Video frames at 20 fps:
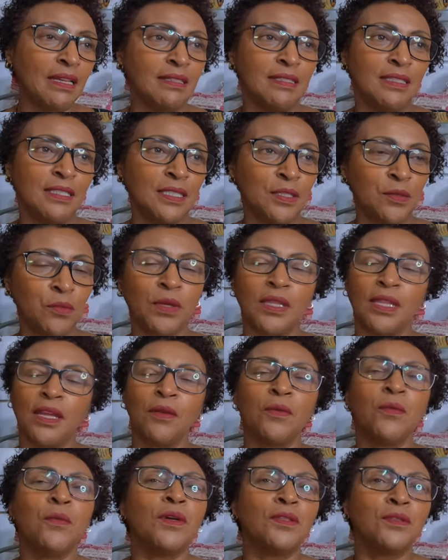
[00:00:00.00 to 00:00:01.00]
That's just what
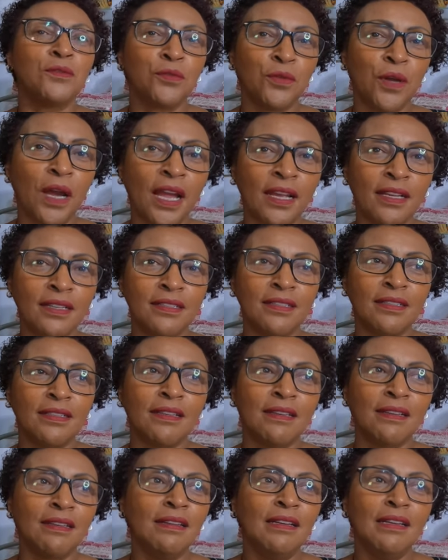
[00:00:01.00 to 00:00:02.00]
I want to add
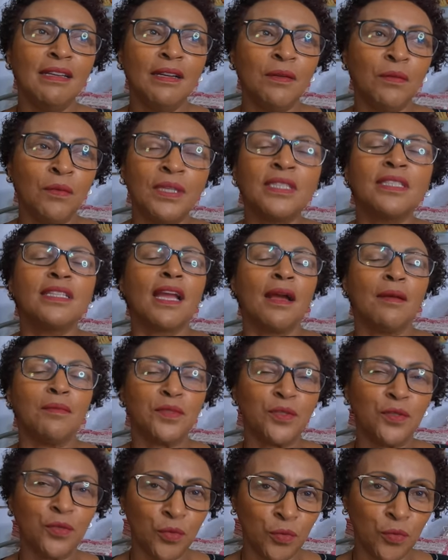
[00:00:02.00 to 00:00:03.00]
when it
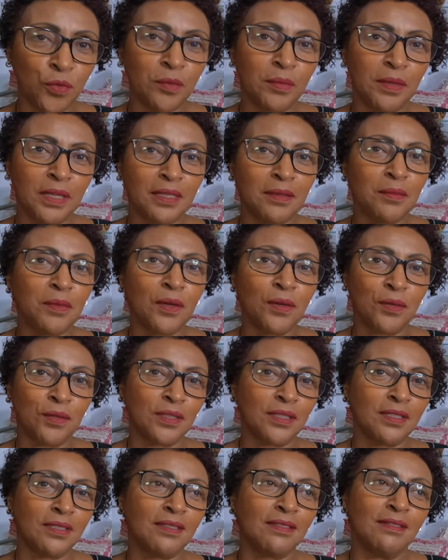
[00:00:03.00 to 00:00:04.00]
comes to women,
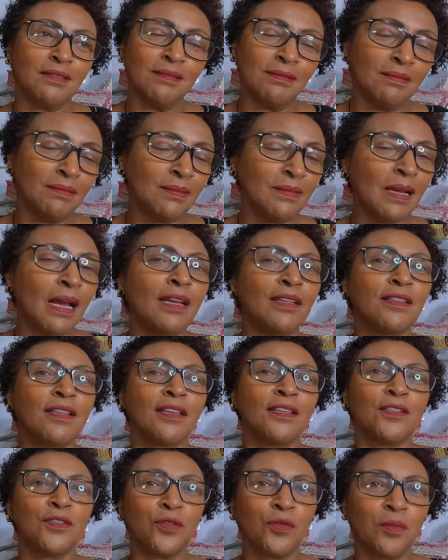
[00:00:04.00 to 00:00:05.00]
because I
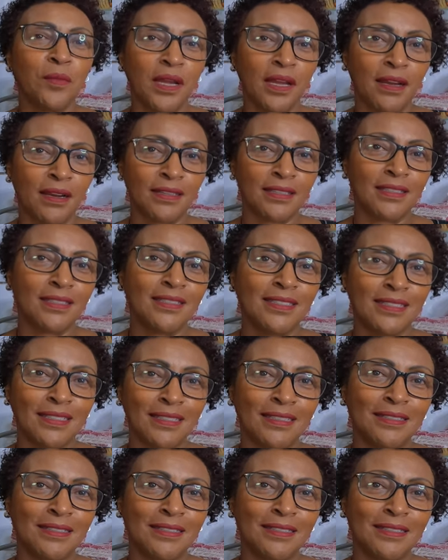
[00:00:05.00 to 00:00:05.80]
take it to my heart.